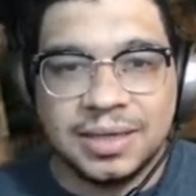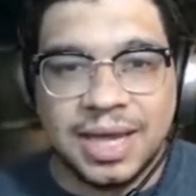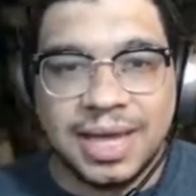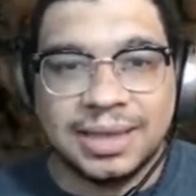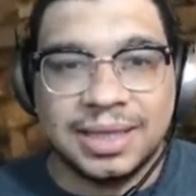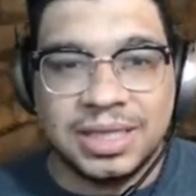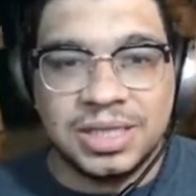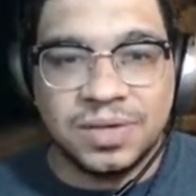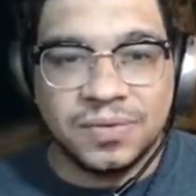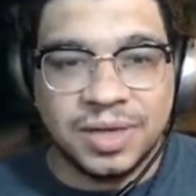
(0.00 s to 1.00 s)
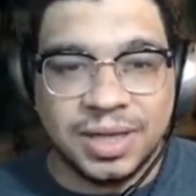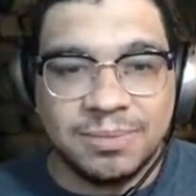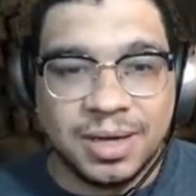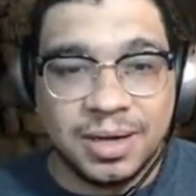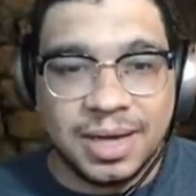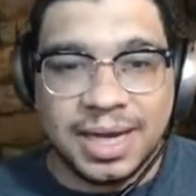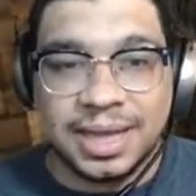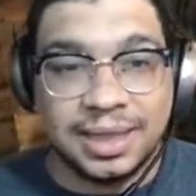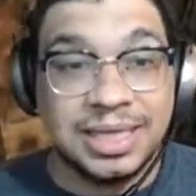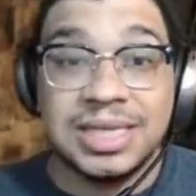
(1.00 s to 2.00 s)
at least you're feeling better, and
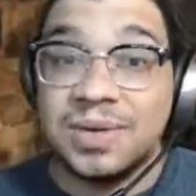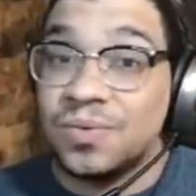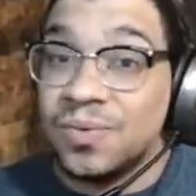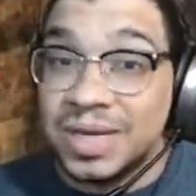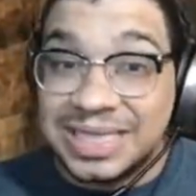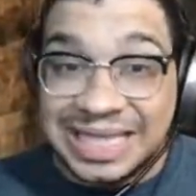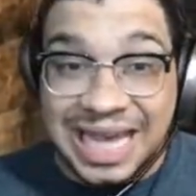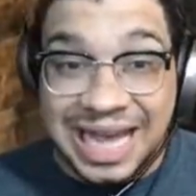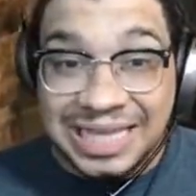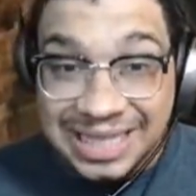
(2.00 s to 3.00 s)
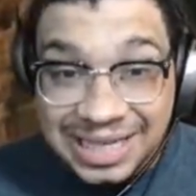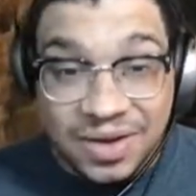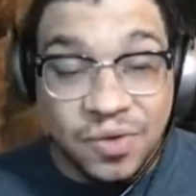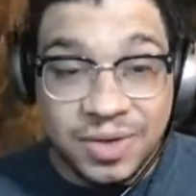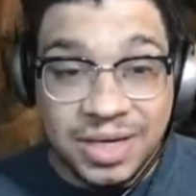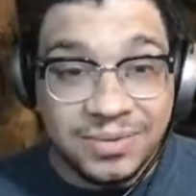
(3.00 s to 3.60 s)
at least it was not COVID,